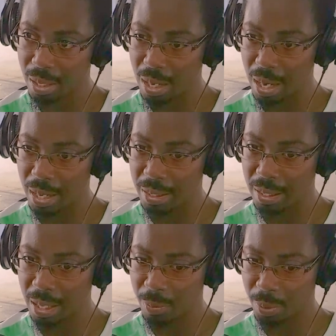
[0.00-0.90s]
and
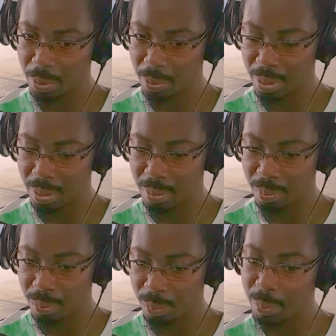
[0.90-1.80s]
that way you can
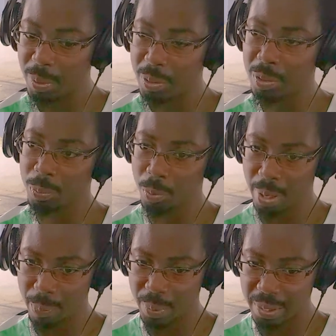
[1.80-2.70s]
be much more
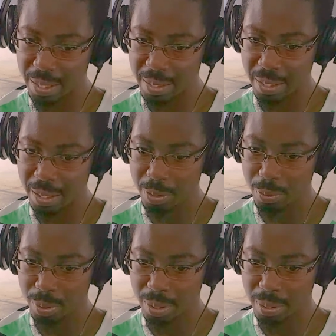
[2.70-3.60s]
empathetic, and you
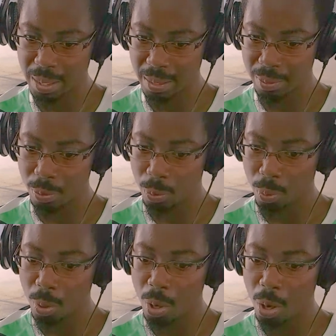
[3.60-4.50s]
can then know
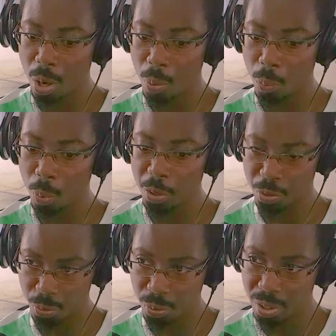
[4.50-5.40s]
what
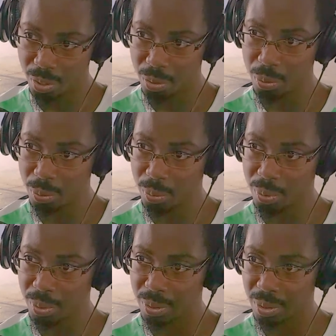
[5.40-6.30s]
you could do
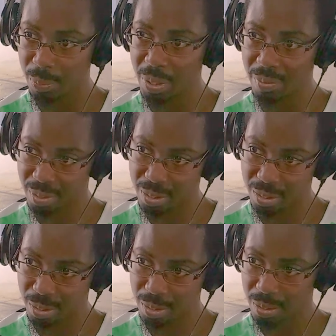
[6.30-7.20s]
to be of assistance to